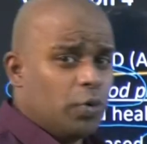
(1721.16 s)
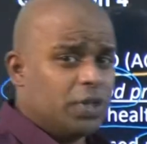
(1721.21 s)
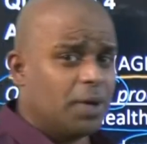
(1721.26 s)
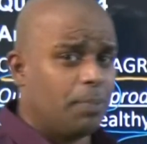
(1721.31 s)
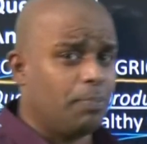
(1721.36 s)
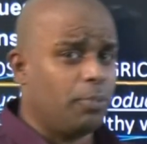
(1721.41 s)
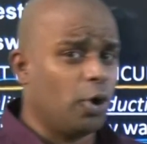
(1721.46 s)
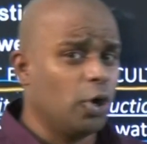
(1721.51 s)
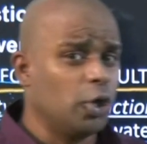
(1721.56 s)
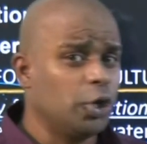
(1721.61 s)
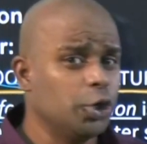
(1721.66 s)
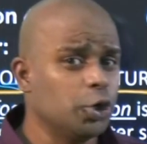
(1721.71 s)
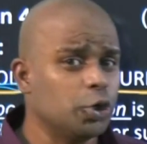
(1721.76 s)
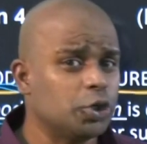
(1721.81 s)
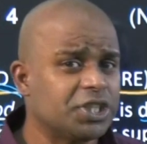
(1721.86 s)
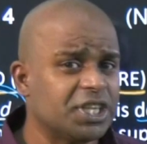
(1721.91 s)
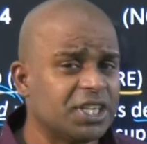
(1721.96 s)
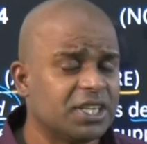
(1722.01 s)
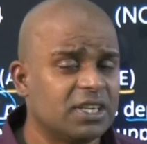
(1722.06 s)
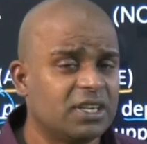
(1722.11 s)
a
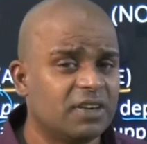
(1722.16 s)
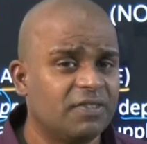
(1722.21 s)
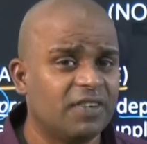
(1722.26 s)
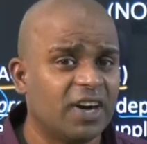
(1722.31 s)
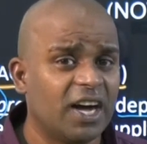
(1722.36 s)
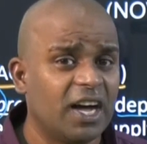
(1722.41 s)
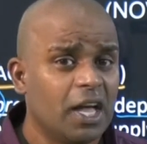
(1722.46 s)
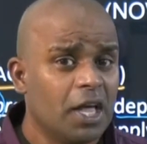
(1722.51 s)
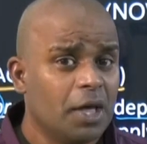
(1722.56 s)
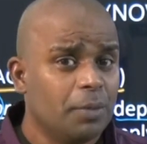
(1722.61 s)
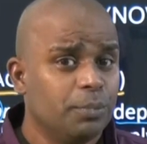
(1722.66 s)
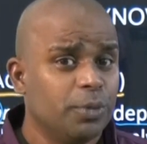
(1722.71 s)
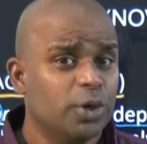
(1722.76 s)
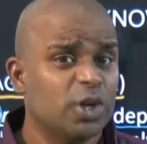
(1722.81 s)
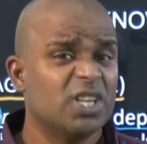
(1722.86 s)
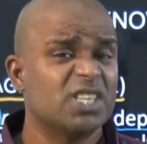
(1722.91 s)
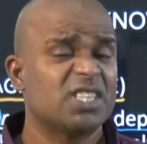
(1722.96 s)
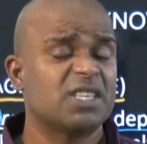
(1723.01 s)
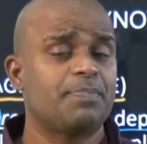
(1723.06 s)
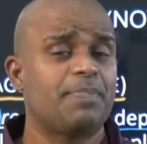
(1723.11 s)
polluted river,
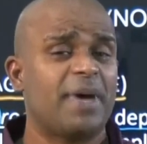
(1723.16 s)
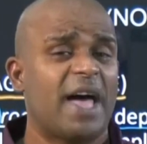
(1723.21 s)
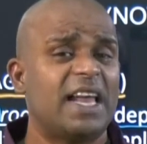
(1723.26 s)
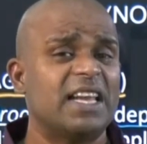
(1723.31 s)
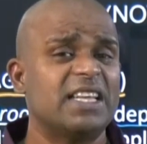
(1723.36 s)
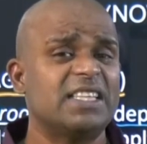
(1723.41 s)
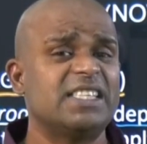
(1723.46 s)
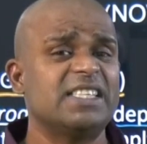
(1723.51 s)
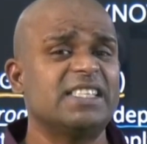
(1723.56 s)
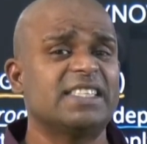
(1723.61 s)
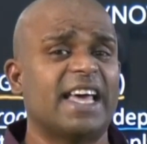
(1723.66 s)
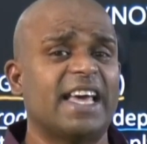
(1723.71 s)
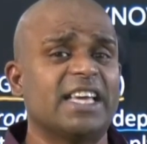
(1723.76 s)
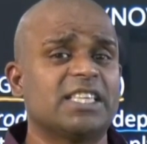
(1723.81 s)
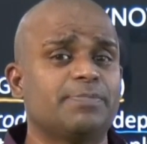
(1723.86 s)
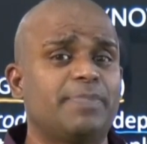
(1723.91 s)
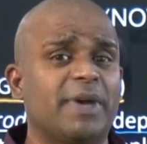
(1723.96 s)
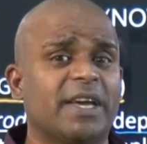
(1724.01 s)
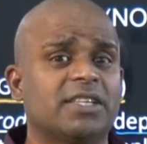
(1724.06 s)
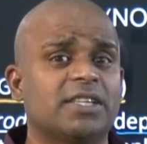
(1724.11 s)
municipalities are
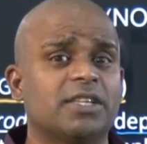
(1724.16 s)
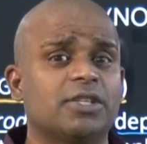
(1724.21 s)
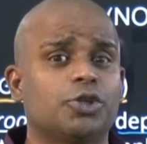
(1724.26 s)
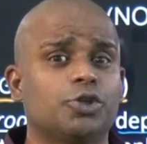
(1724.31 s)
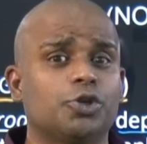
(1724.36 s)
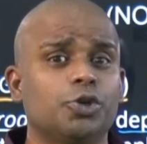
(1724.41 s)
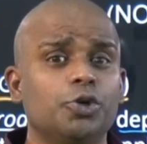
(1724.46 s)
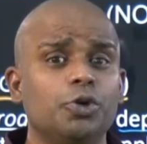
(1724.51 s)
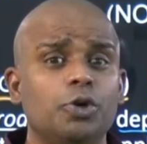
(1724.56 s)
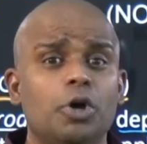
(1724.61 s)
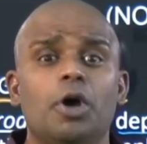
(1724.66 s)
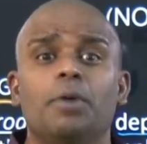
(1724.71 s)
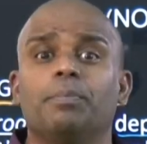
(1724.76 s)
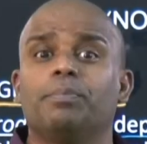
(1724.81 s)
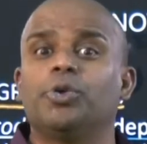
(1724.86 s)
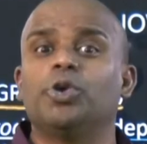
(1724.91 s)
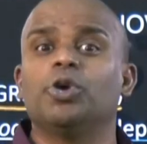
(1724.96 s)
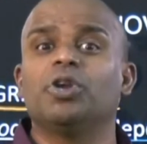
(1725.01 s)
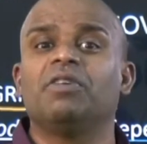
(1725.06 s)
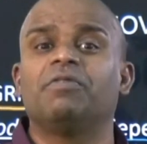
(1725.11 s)
expected to
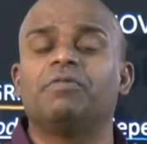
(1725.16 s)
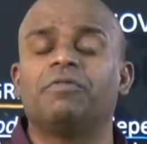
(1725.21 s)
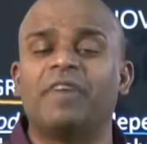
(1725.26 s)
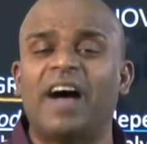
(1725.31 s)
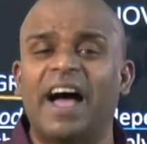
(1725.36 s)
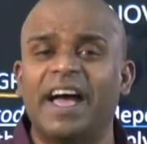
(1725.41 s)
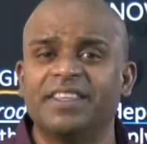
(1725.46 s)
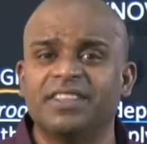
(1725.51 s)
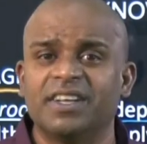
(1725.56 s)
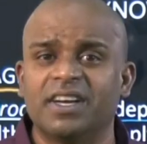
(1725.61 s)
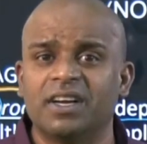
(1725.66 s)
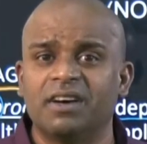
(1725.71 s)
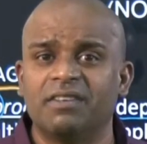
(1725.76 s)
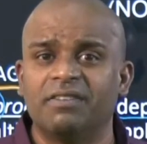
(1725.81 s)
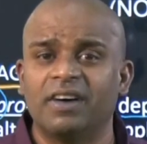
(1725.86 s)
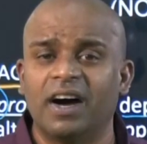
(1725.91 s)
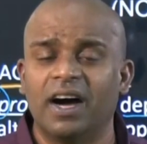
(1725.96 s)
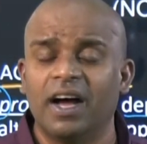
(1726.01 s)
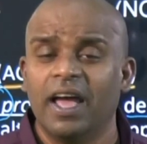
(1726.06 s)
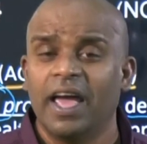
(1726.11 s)
purify the
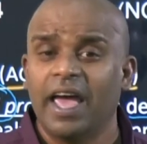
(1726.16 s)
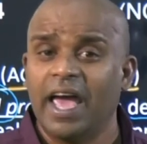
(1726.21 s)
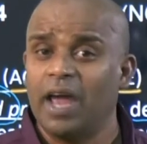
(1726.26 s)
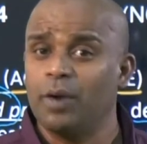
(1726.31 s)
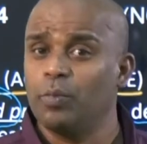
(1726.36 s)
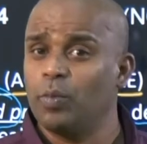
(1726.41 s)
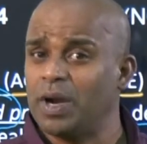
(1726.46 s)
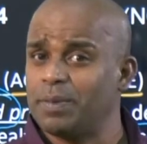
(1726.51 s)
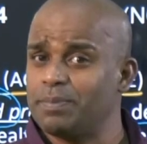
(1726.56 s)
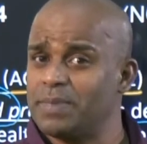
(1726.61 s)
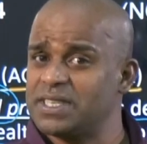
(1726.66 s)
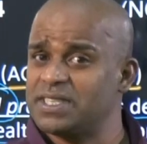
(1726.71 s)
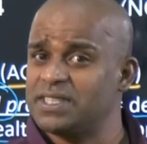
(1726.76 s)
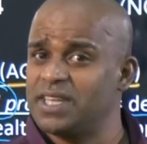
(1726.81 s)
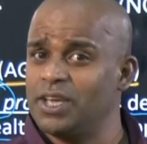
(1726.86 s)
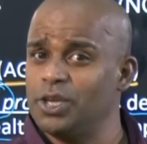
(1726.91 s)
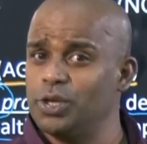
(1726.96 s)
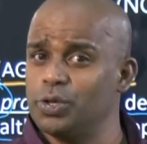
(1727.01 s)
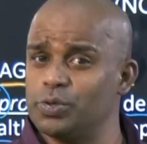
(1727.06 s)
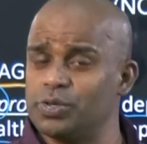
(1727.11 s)
river. And what must they
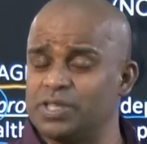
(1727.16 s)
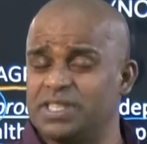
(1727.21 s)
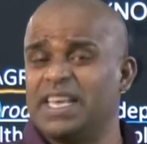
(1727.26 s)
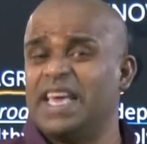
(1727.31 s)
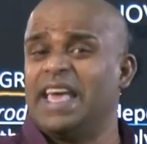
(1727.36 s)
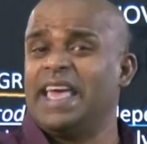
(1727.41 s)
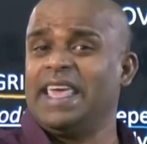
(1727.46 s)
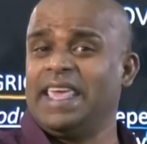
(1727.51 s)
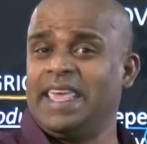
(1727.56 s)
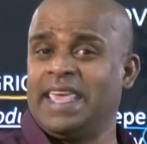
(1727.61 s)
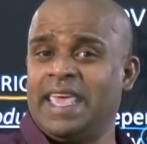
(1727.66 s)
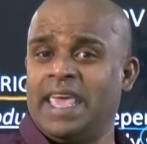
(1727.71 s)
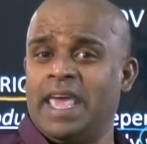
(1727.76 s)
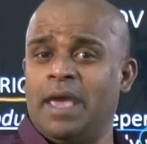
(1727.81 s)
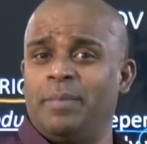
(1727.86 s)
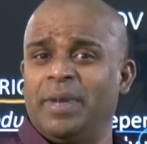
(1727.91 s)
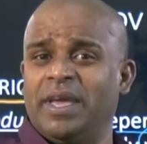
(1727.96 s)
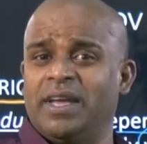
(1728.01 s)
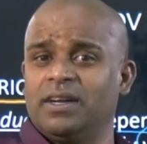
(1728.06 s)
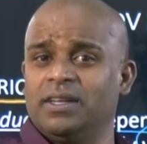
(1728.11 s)
use?
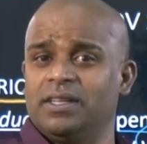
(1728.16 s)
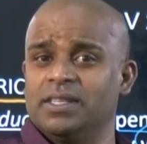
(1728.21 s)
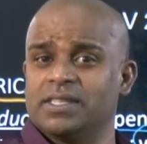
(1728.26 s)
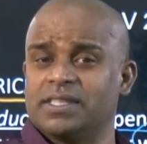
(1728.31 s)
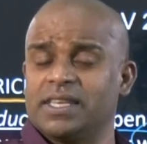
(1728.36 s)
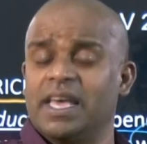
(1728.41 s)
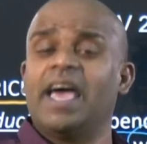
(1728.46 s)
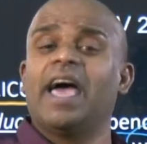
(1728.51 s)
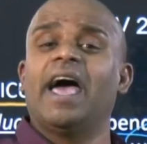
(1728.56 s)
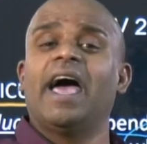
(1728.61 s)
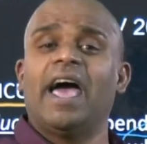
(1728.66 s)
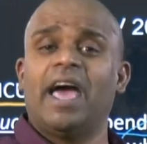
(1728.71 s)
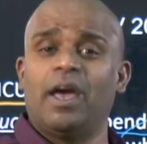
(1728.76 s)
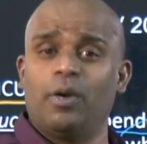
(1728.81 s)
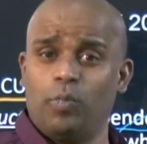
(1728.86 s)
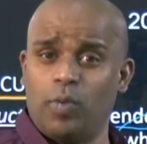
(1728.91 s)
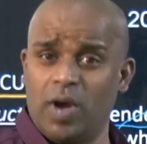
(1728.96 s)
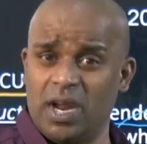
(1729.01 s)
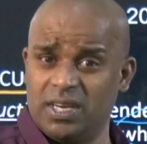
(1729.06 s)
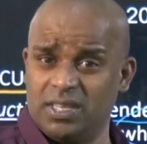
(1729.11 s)
Chemicals. And
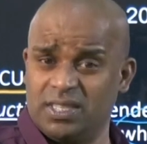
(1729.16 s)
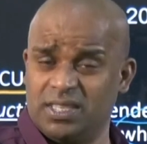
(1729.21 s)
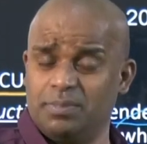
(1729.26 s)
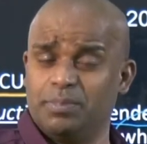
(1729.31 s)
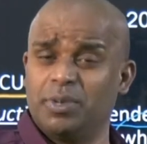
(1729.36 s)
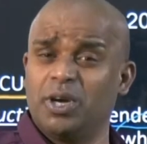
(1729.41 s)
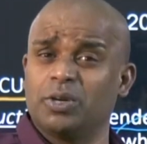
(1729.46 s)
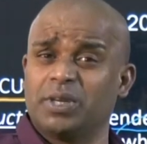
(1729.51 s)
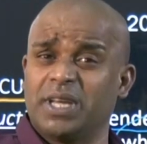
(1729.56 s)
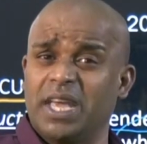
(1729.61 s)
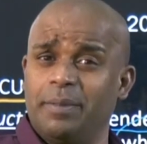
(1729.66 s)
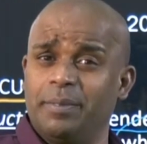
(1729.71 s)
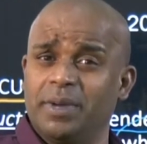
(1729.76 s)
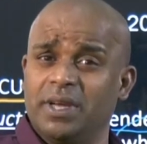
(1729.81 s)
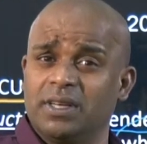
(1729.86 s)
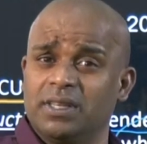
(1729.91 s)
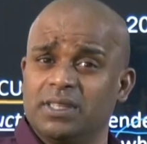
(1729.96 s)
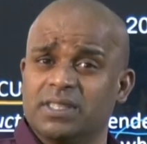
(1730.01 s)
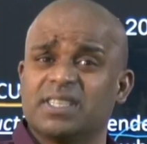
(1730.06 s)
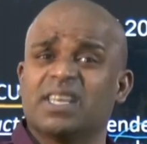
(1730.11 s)
what is about
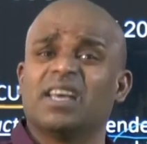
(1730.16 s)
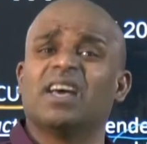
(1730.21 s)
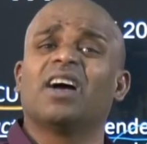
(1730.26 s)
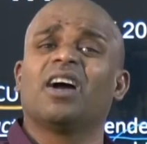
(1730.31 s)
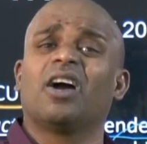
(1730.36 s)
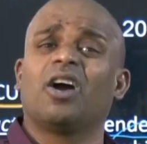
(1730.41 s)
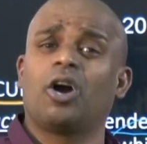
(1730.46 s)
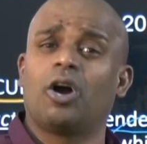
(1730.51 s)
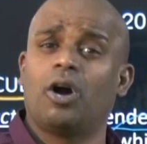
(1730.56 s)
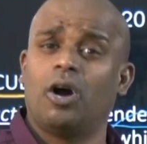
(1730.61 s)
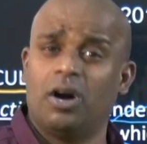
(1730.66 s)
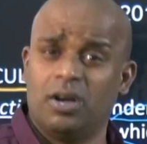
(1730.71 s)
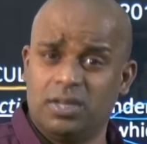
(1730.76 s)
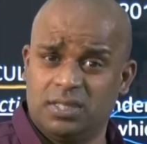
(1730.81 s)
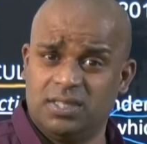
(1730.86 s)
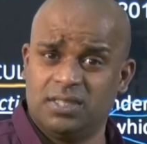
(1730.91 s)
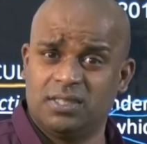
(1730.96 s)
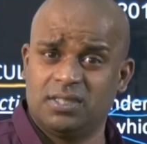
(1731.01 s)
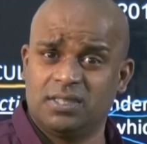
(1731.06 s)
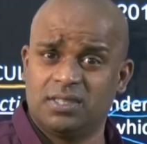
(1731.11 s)
chemicals?
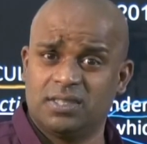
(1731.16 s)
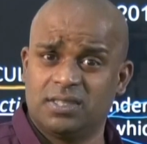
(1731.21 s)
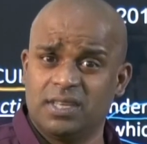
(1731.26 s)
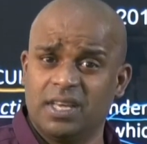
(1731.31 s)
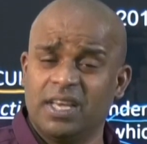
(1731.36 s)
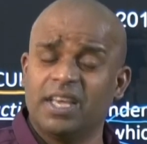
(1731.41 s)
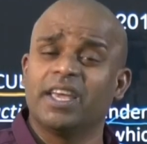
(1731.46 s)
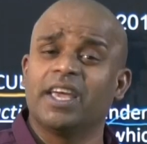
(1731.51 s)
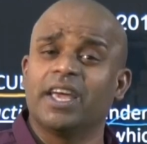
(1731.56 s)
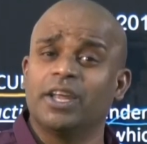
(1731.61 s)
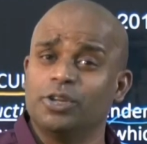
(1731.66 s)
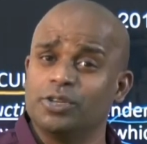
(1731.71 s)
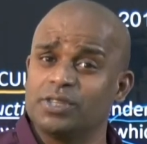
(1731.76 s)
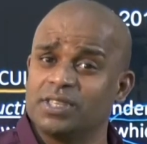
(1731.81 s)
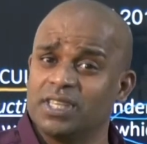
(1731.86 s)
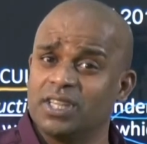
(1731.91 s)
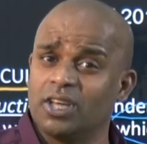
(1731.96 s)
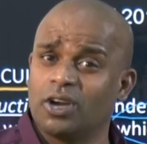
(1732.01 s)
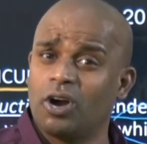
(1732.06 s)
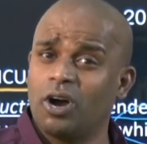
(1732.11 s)
Costs. Can you see
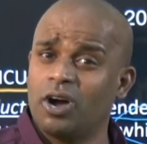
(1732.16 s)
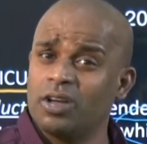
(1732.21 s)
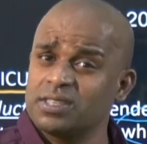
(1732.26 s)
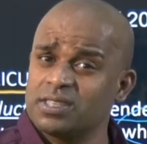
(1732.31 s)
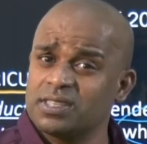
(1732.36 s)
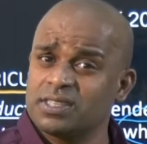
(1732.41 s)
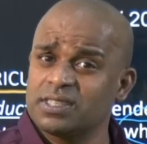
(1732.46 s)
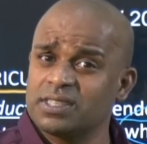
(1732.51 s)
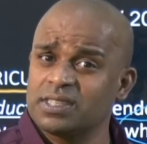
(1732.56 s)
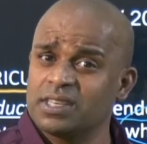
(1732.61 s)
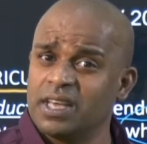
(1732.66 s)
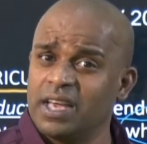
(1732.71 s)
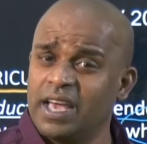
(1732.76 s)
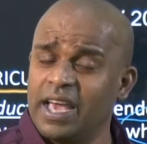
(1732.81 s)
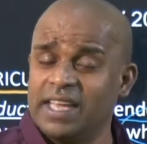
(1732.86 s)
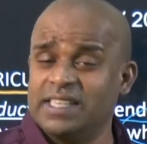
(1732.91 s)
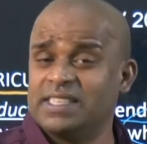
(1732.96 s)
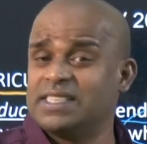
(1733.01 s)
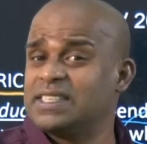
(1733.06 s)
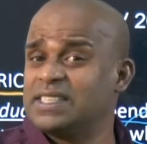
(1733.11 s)
the costs?
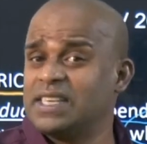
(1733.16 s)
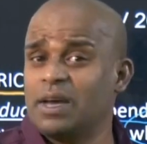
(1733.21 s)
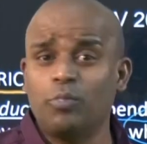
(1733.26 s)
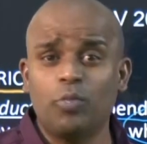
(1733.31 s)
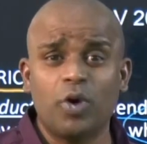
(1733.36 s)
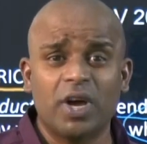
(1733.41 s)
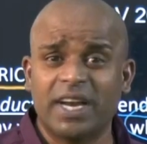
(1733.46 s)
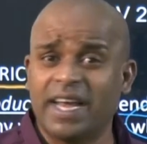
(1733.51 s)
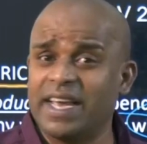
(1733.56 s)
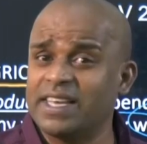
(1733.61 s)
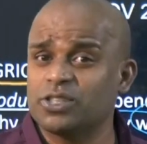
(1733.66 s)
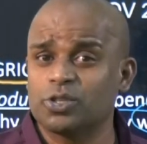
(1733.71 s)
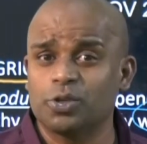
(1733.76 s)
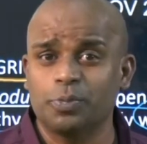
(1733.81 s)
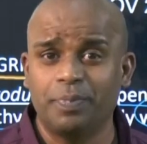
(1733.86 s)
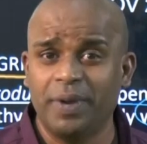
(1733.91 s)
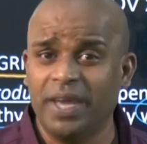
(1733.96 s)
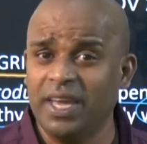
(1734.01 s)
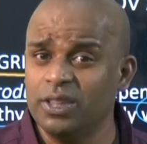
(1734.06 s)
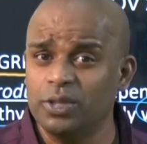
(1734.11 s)
And someone has to
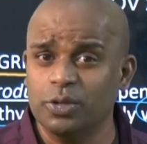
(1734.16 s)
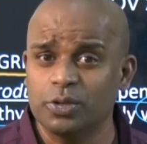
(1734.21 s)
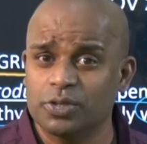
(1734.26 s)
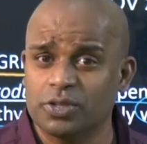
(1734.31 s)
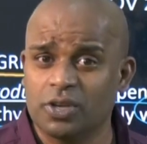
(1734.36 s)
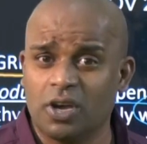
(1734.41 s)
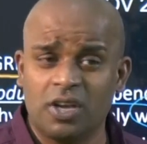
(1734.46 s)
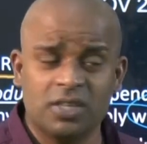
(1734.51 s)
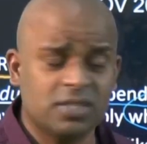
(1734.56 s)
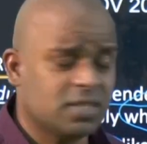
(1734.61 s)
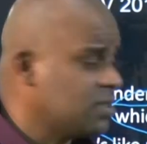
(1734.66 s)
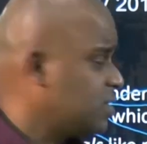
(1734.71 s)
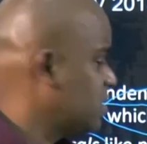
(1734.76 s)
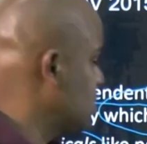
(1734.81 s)
bear those costs.